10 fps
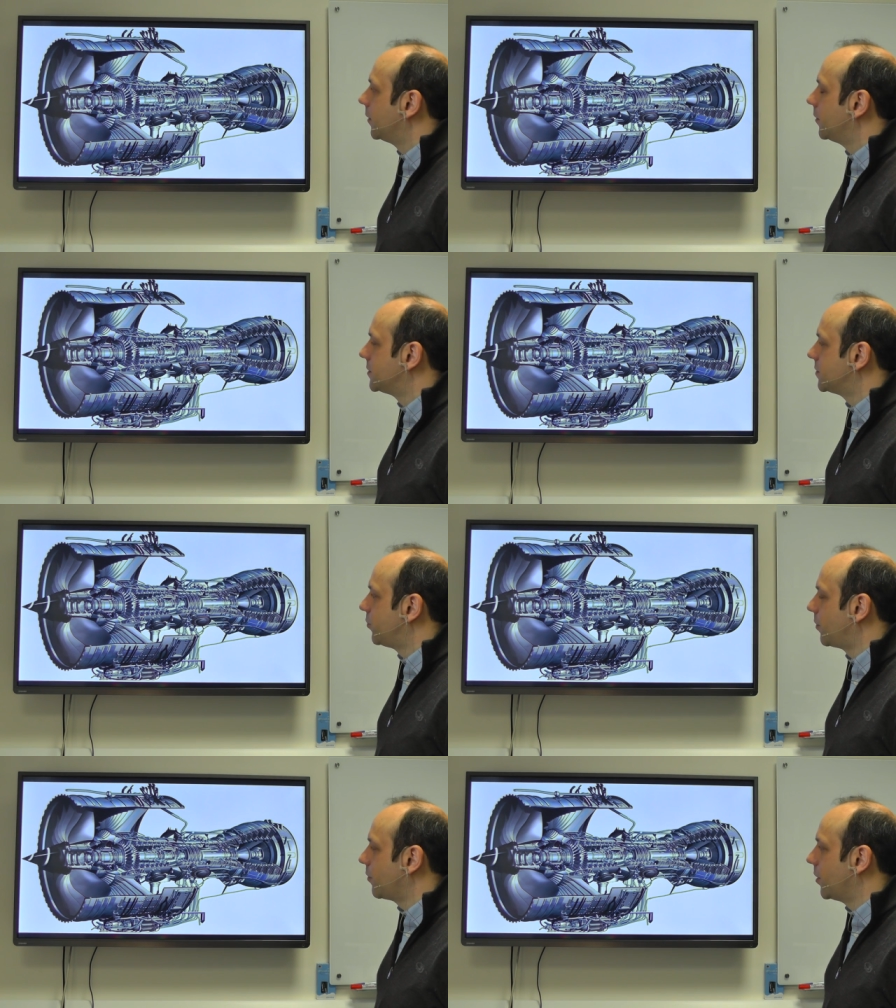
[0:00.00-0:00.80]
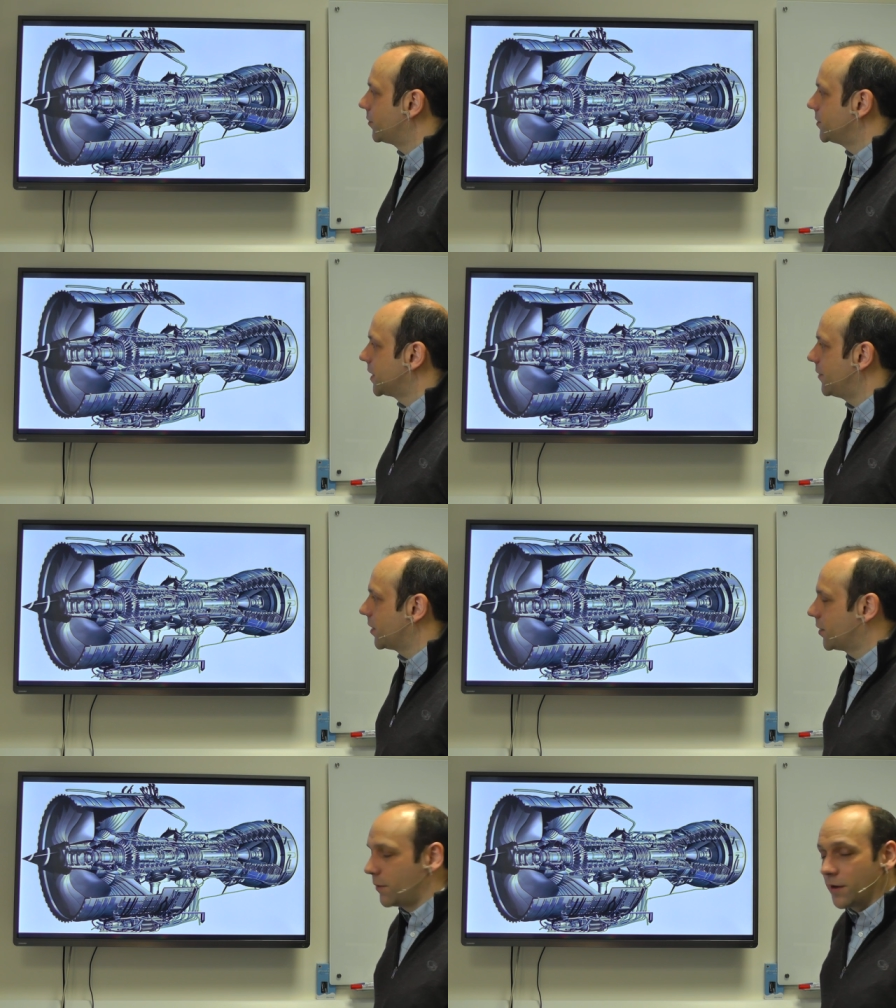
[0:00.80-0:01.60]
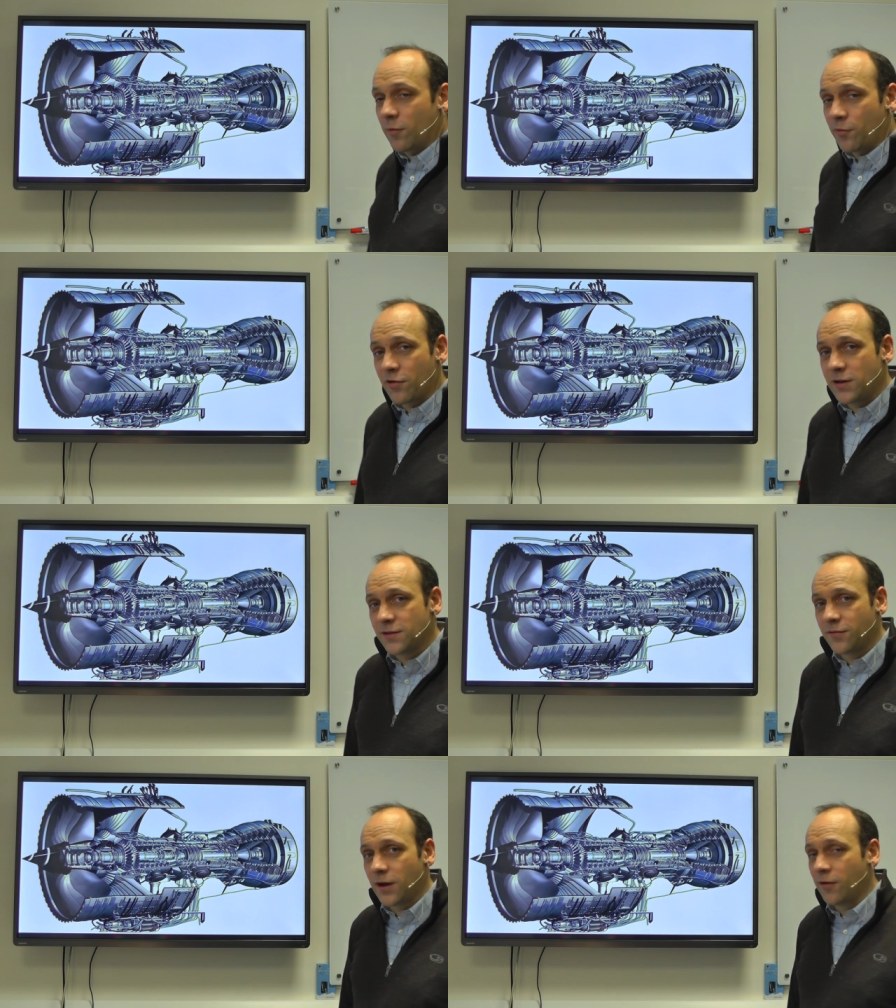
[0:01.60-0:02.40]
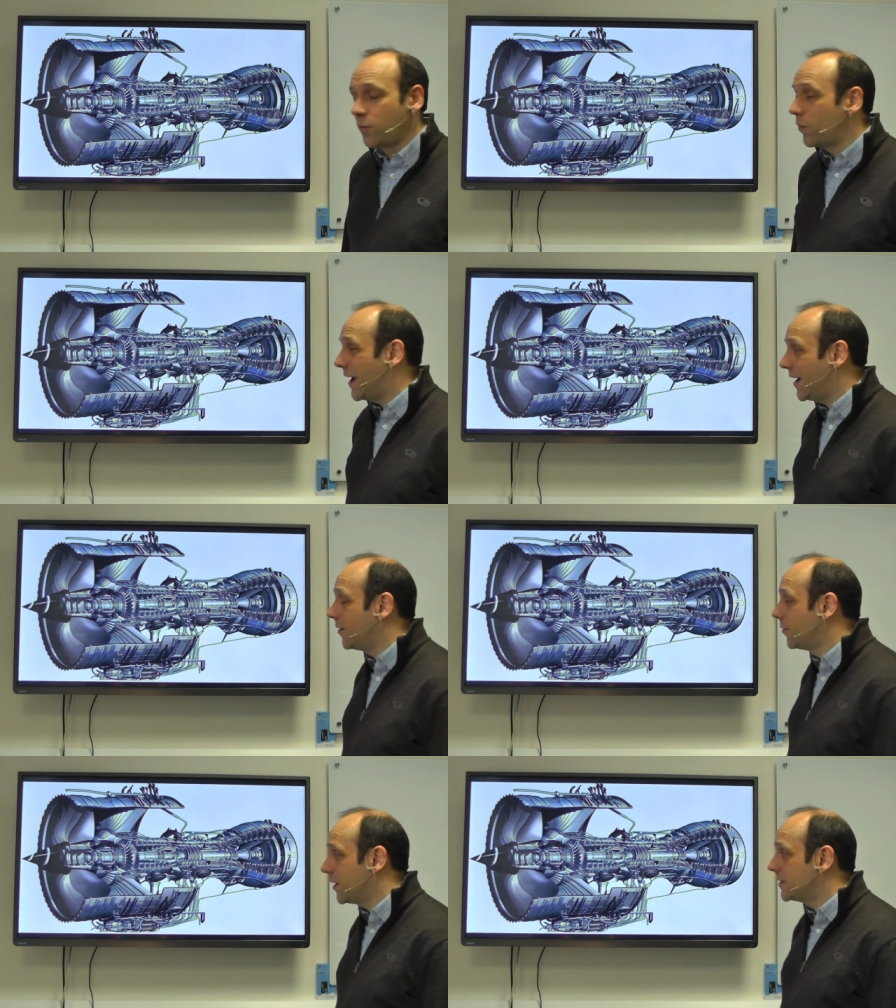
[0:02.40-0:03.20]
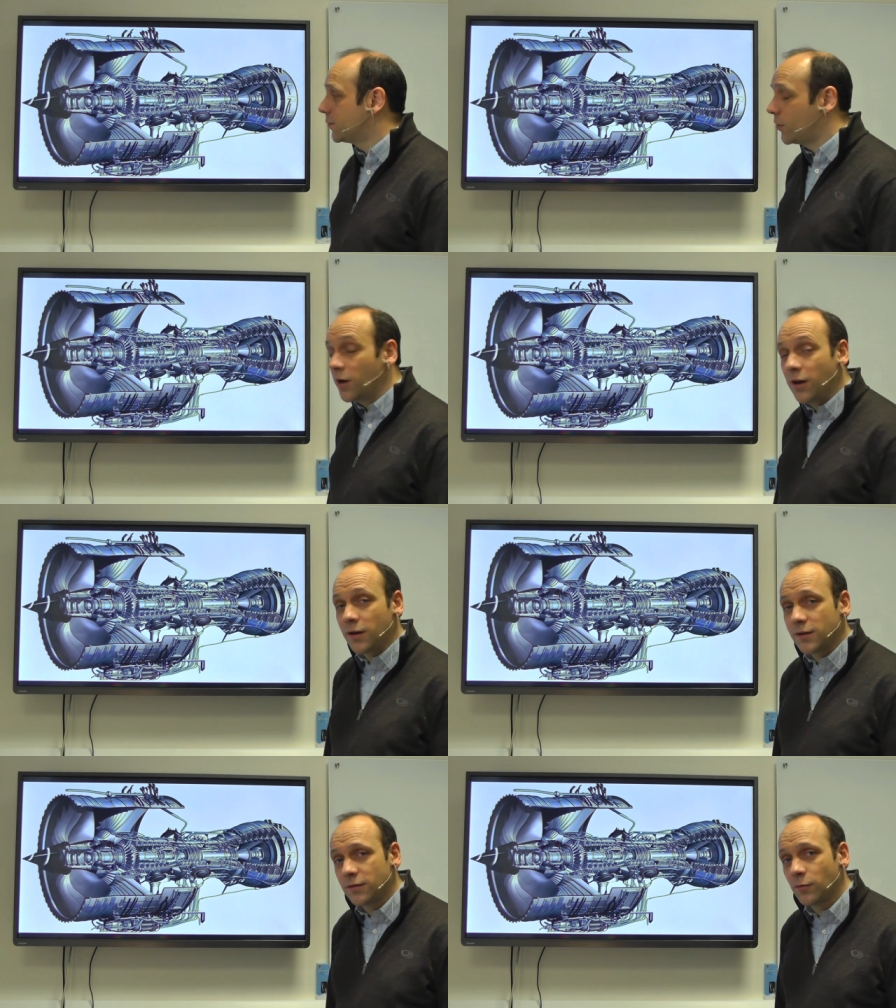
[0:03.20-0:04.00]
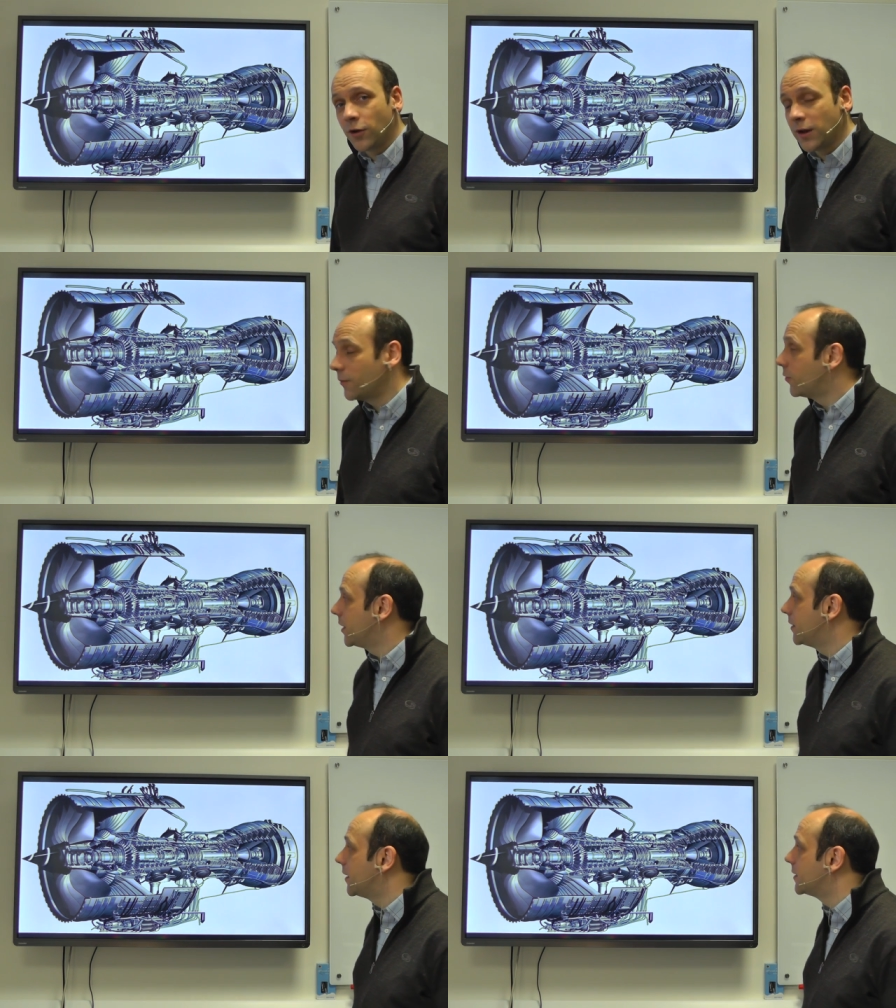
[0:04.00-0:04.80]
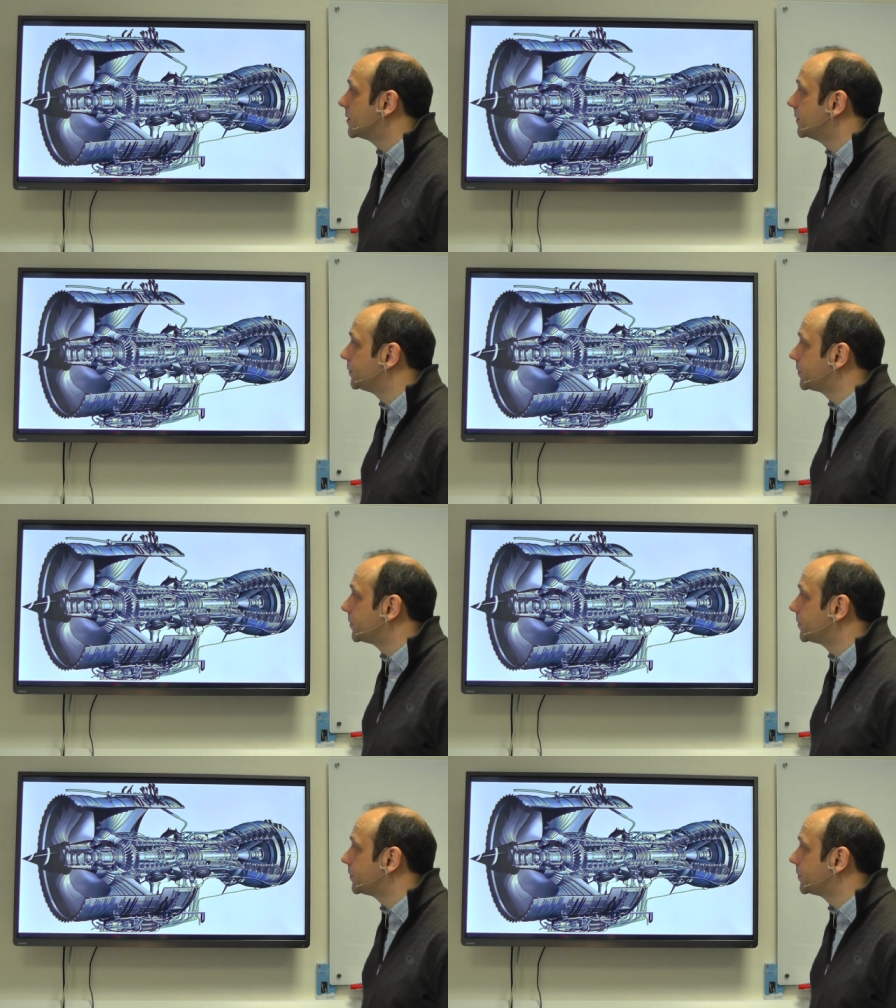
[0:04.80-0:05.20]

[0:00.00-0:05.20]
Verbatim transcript: it's probably worth just having a quick reprise of, of how this works, what it, what it does.